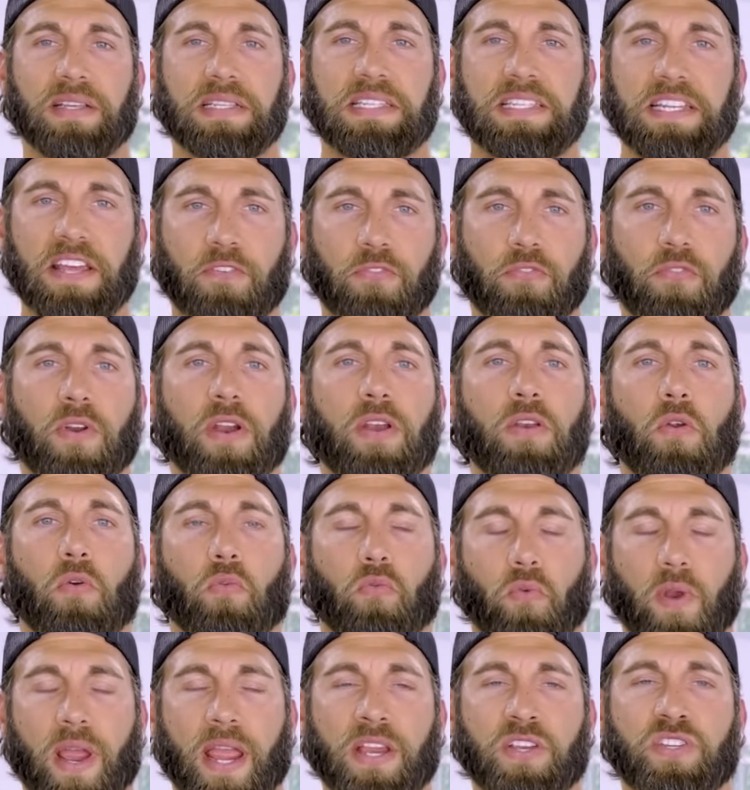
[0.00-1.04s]
different
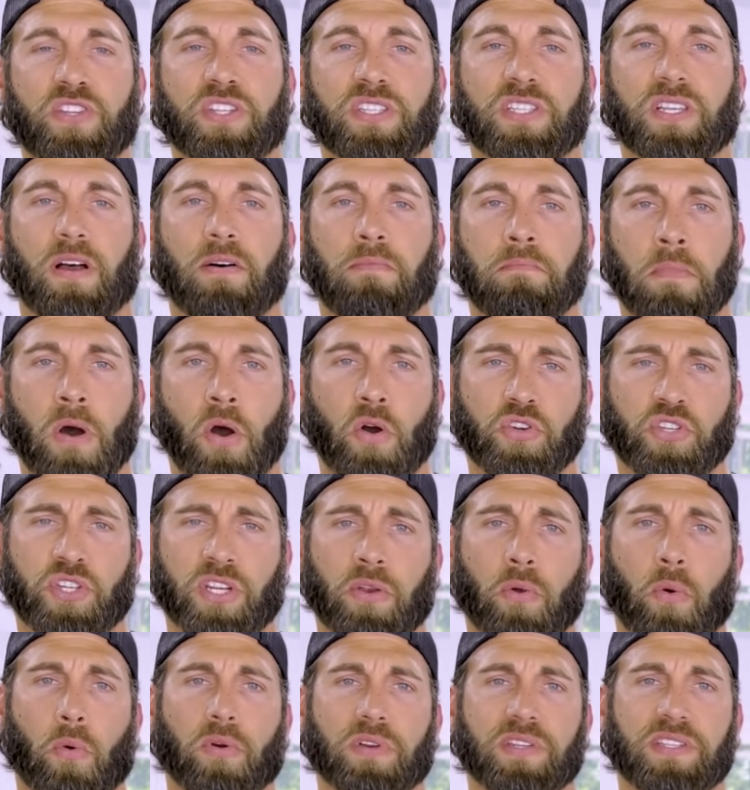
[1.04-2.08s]
ranges of
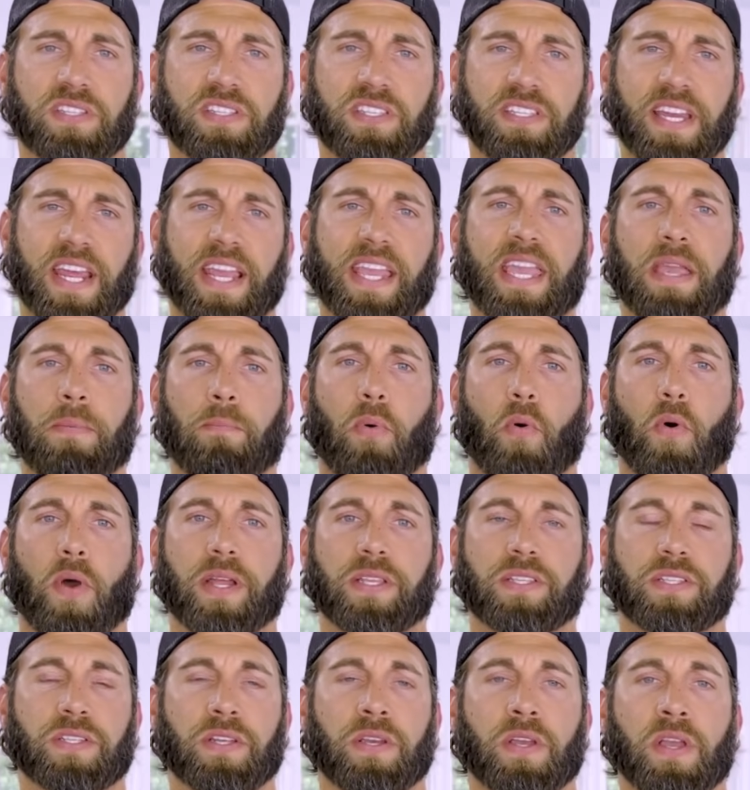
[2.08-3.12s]
motion or sticking
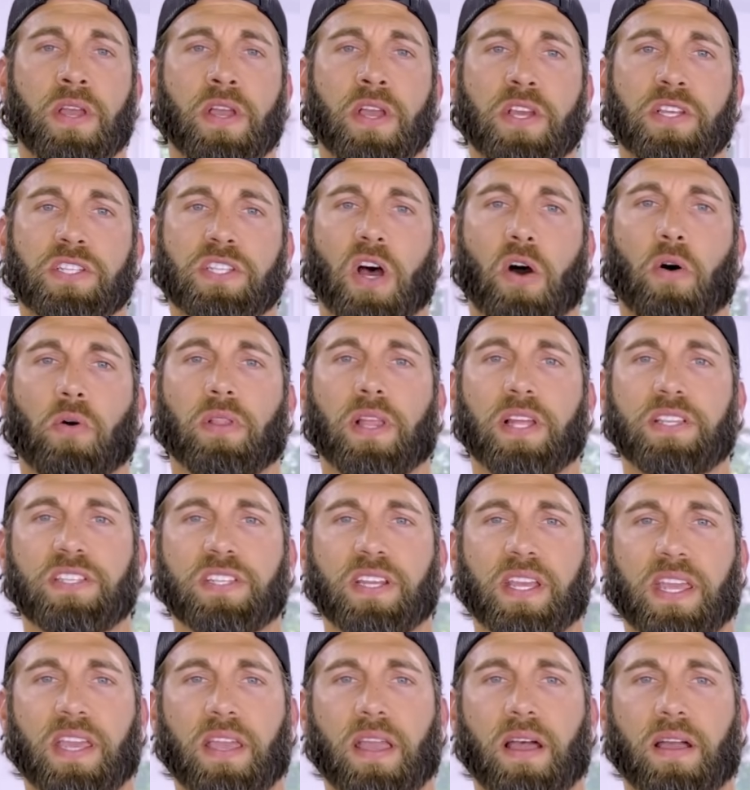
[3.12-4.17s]
points. So
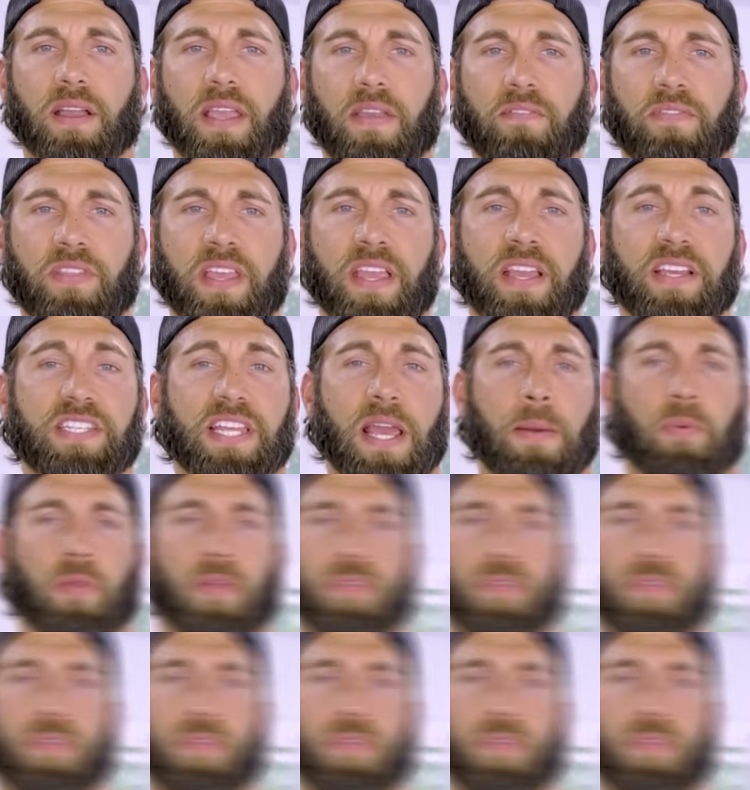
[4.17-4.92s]
let's give you the example